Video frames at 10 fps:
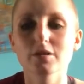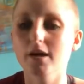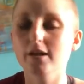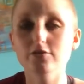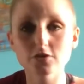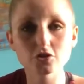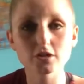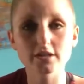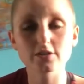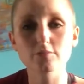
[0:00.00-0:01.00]
and
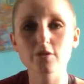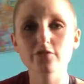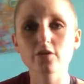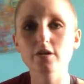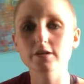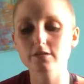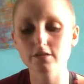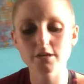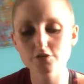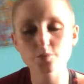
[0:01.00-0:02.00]
eventually you might find that
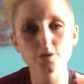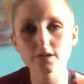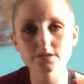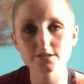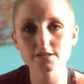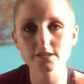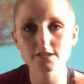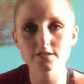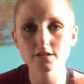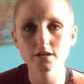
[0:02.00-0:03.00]
as you practice these,